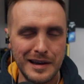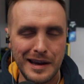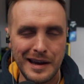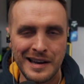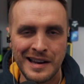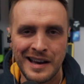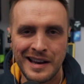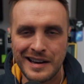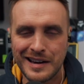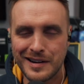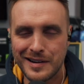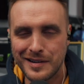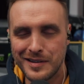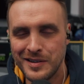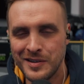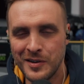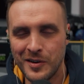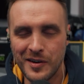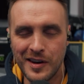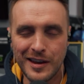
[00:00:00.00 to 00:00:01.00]
and like, you
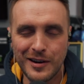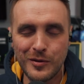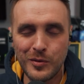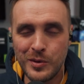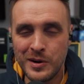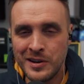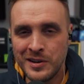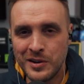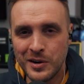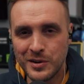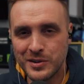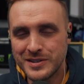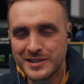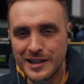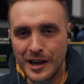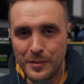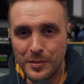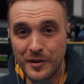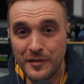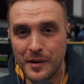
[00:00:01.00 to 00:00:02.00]
know, like Windows
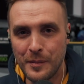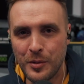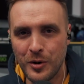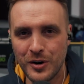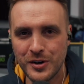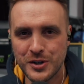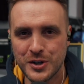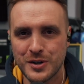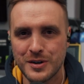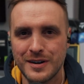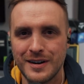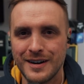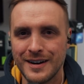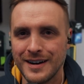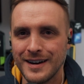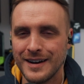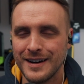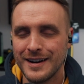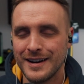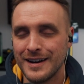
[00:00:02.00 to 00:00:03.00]
type of approach.
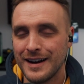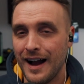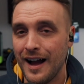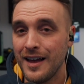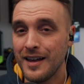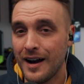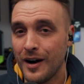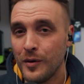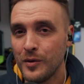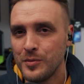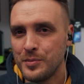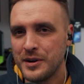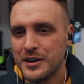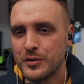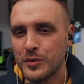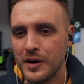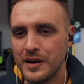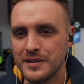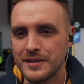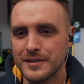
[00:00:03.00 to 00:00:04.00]
I, I would be
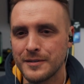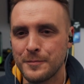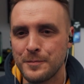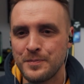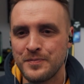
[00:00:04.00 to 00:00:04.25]
great.